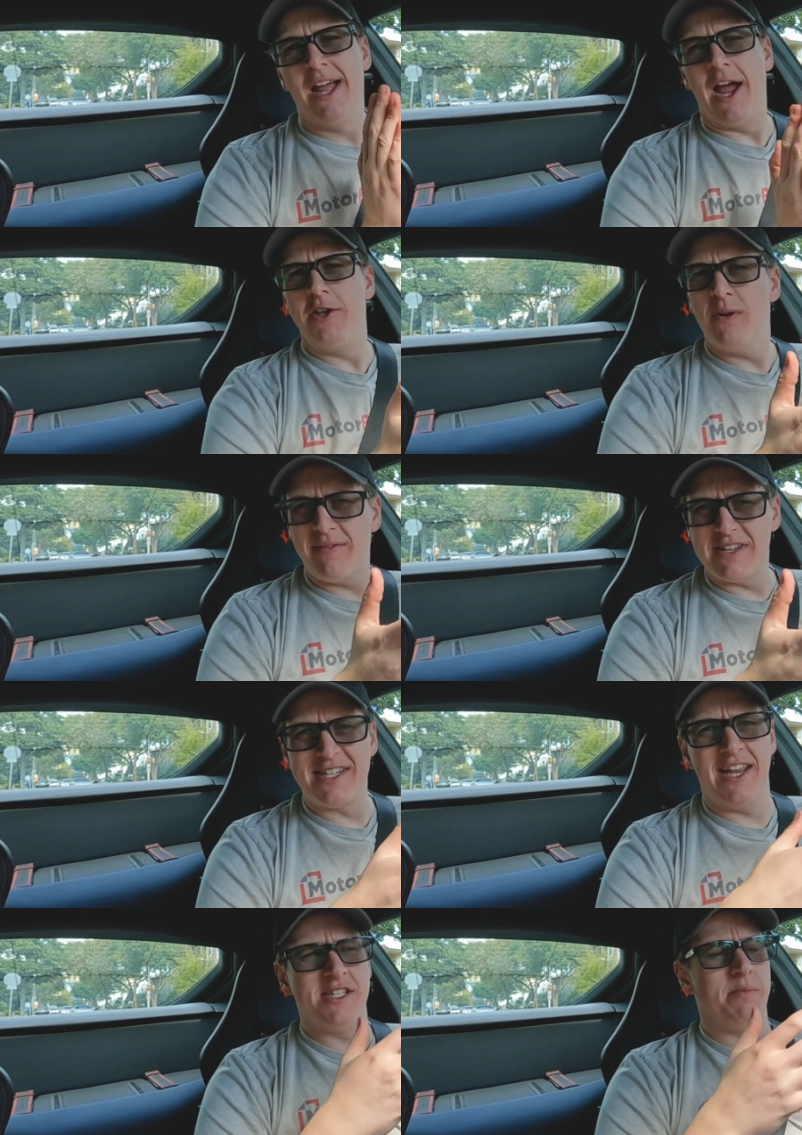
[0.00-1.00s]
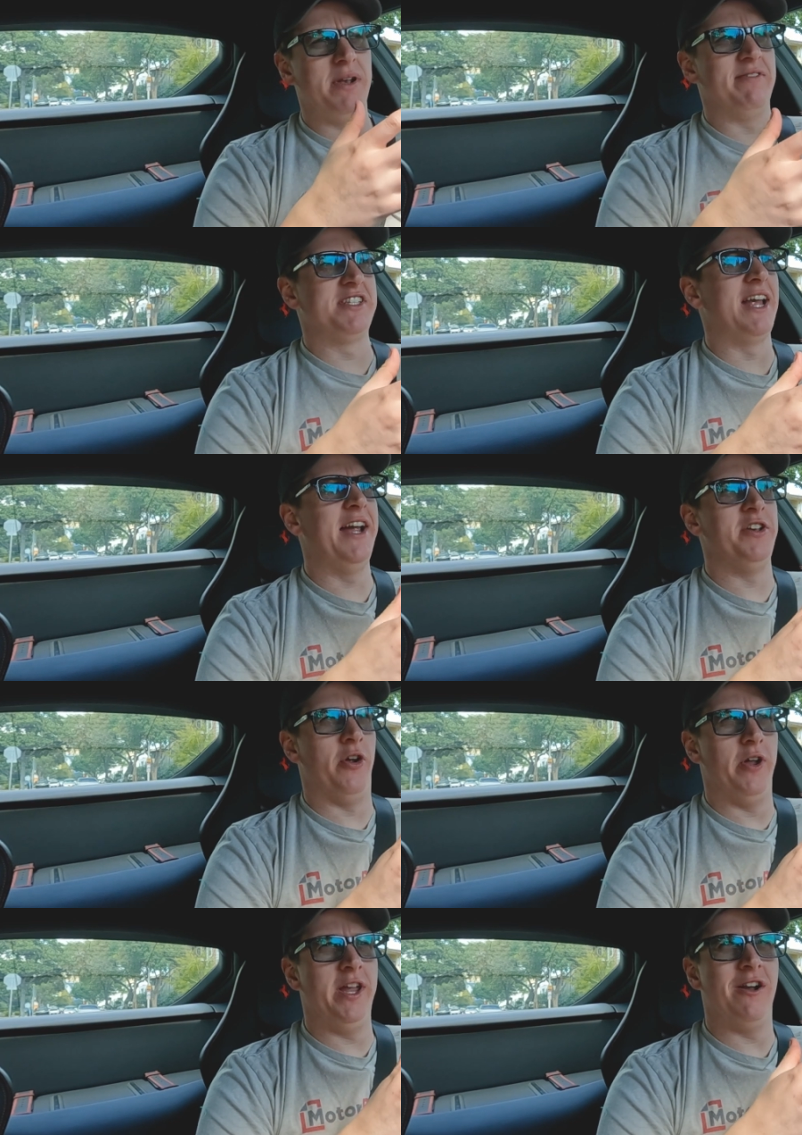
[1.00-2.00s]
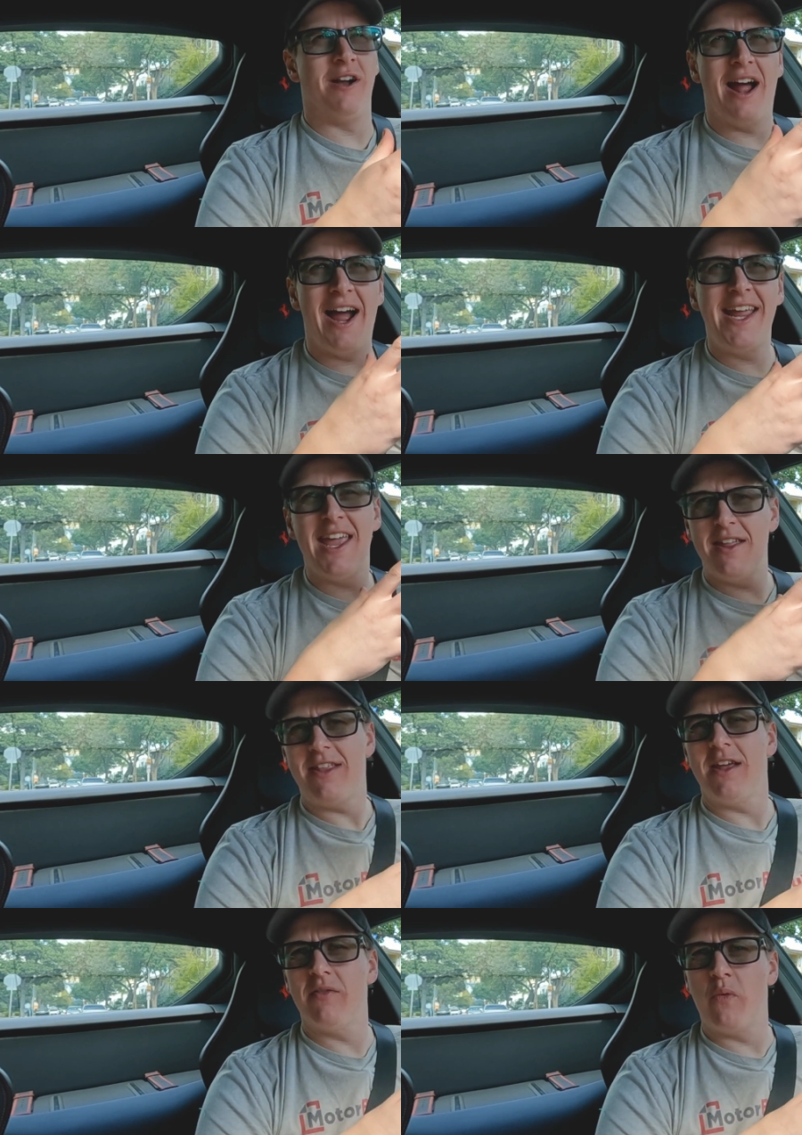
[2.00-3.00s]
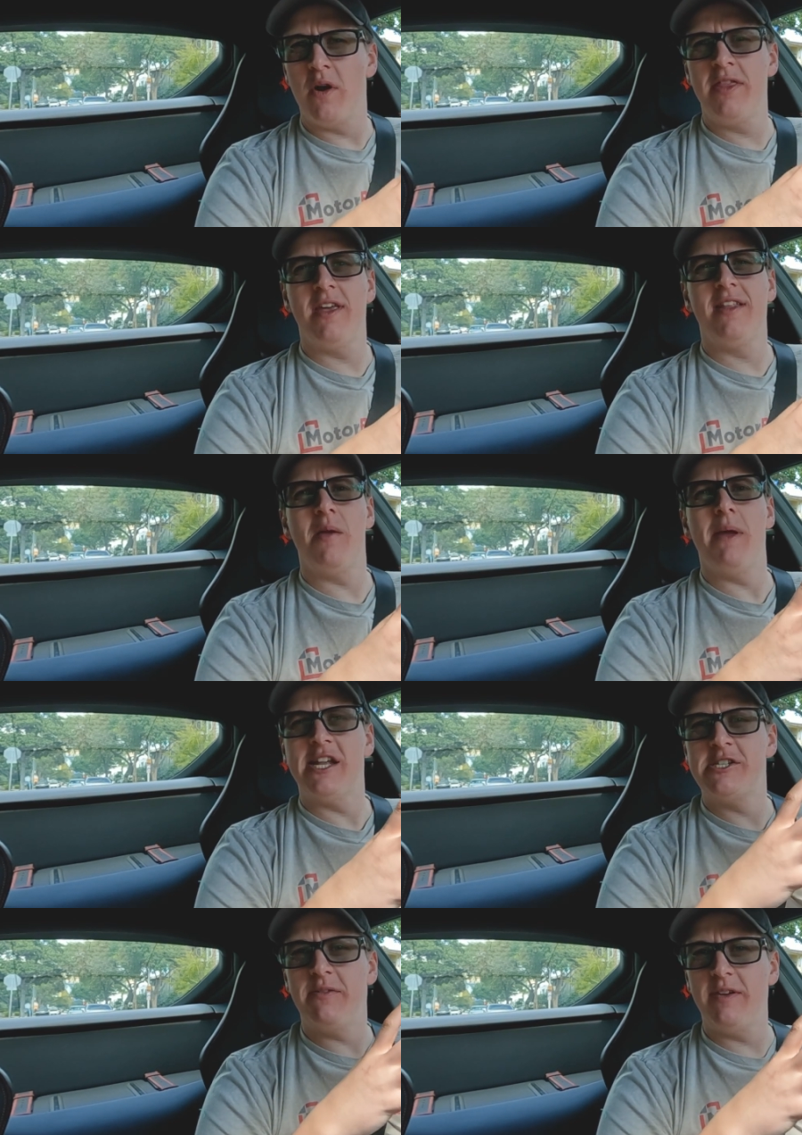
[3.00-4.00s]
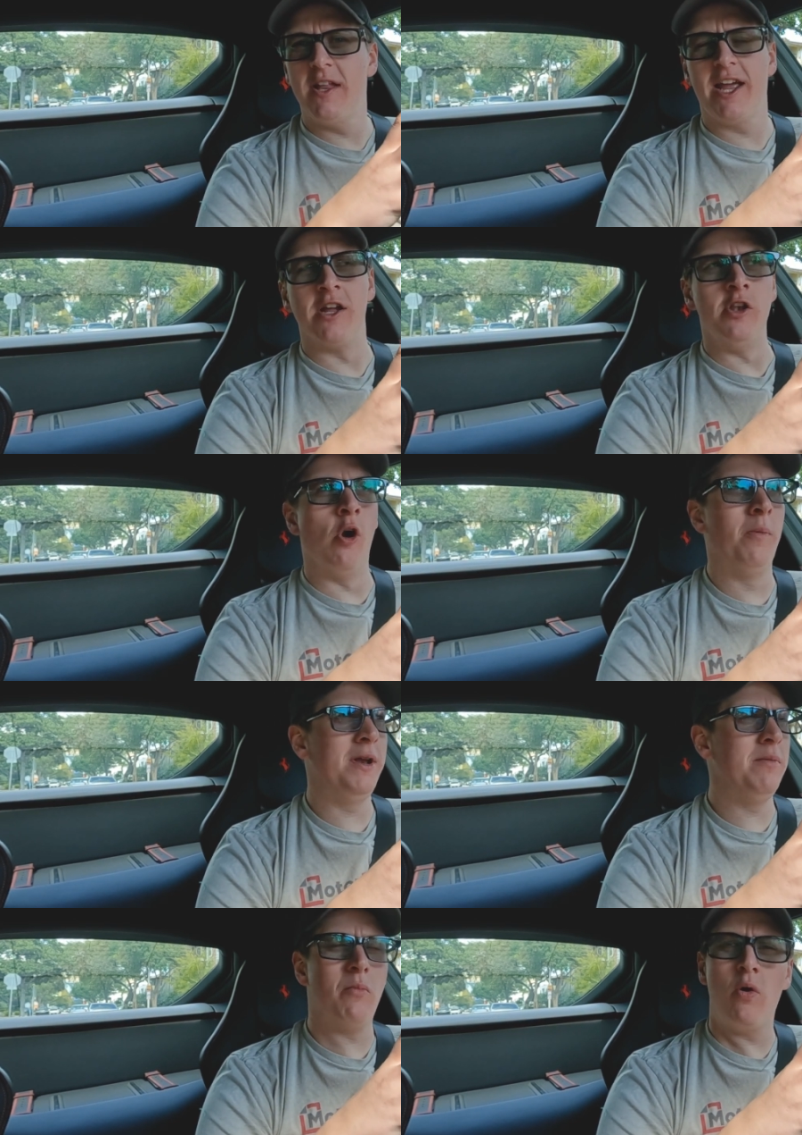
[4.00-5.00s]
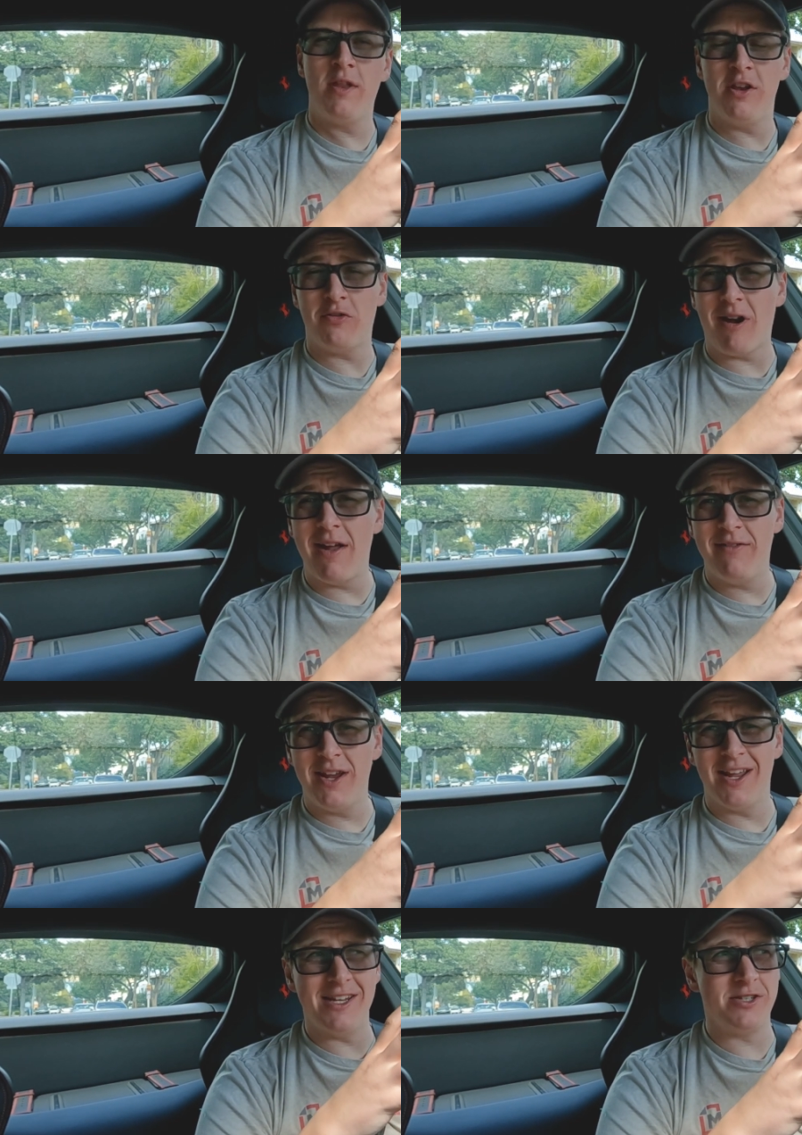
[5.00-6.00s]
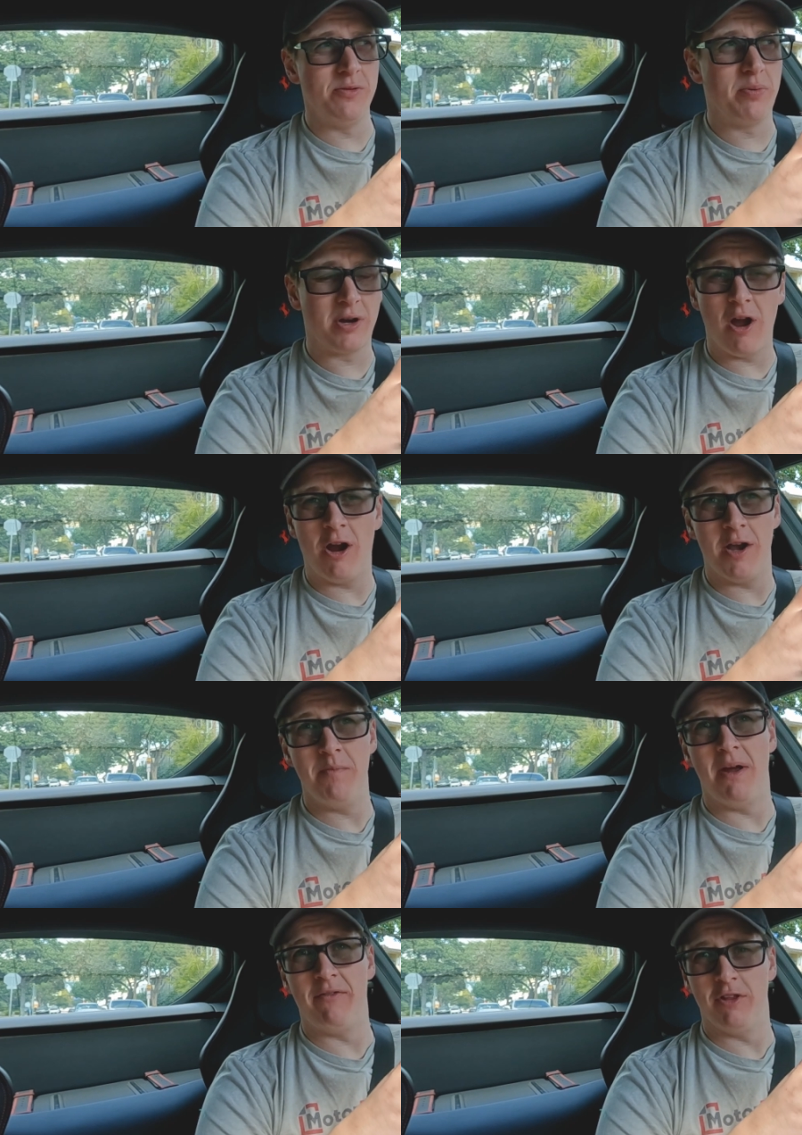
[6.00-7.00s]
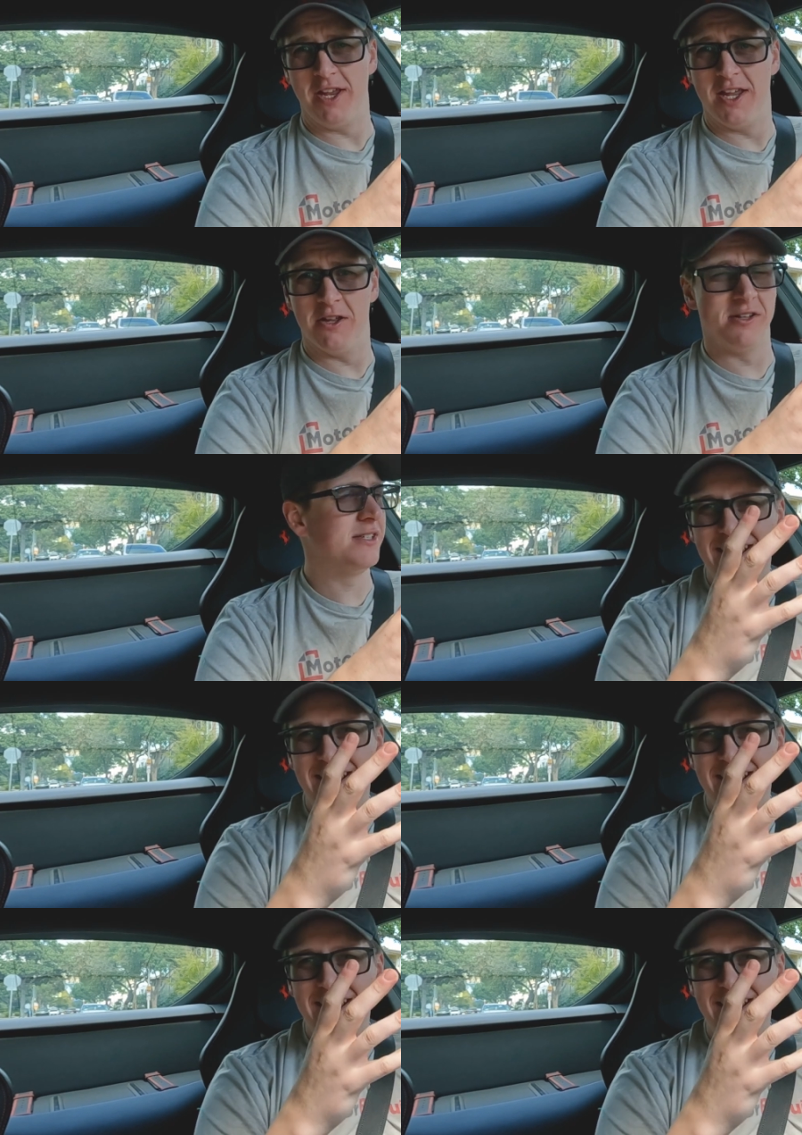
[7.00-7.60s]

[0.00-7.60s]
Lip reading: I do have to say, as a bit of a side note here, I can't think of one thing that makes you feel like a nobody more than driving a supercar in Beverly Hills.